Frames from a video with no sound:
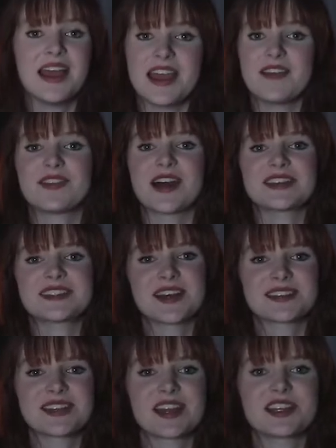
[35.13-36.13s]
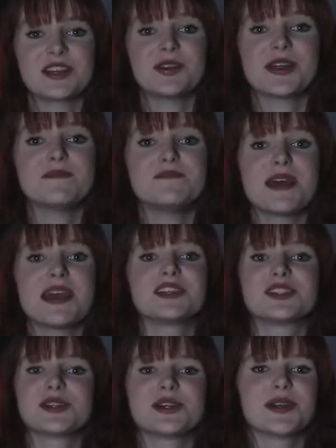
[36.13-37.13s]
If that sounds like you, then
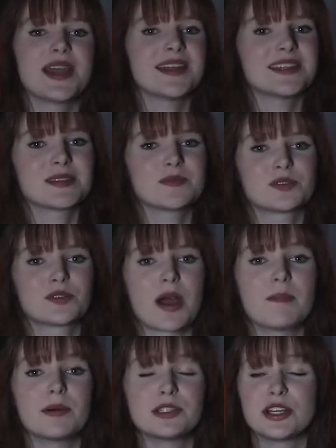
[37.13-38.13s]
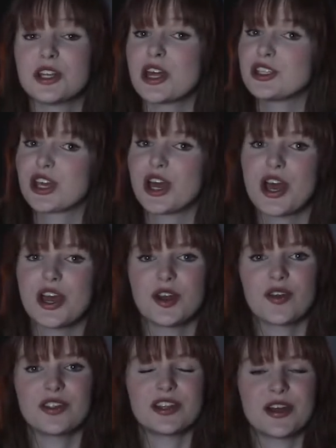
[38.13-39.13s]
make sure you hit the subscribe button and turn
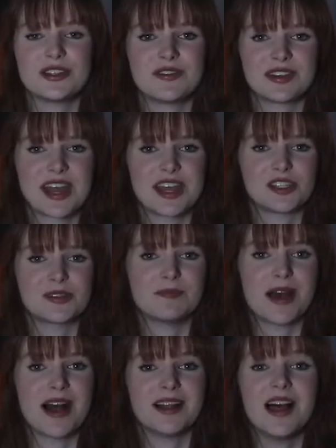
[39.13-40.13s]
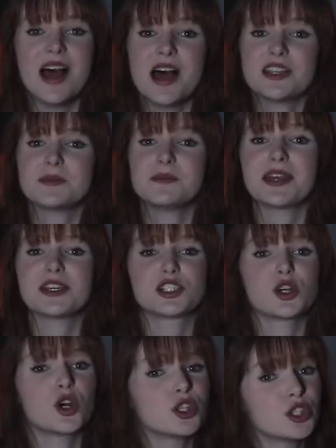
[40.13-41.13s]
on the notification bell to make
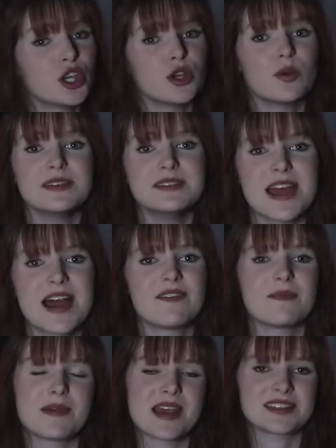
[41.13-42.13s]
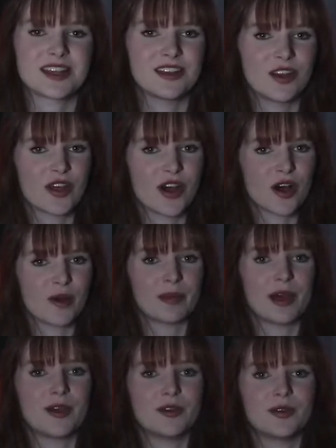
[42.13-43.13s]
sure you never miss another
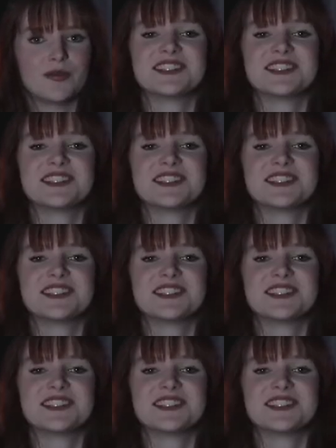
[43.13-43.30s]
upload.